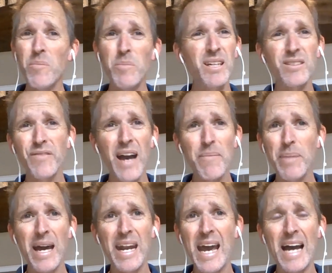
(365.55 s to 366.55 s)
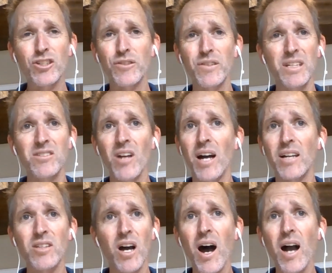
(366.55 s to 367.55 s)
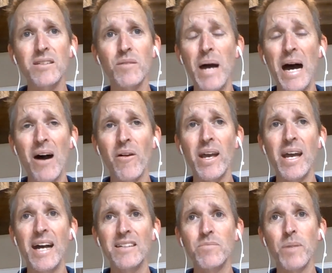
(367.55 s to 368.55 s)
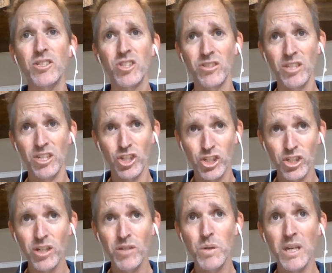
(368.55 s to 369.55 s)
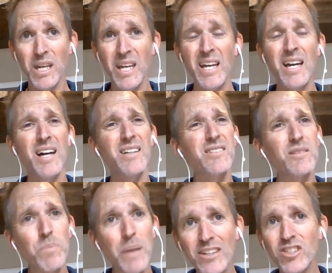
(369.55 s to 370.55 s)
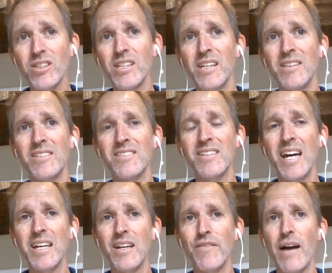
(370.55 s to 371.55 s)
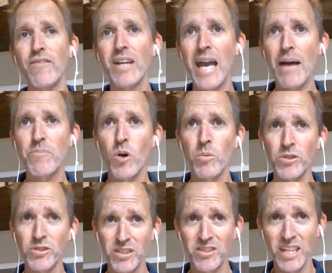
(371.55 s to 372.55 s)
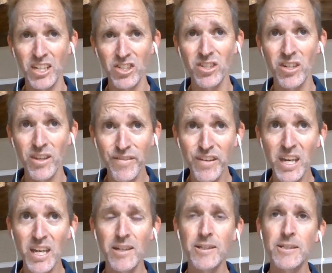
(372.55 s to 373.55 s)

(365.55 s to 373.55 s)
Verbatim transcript: Because fat pad atrophy is not talked about as much as it should be, especially in the setting of having abnormal sensation to the feet.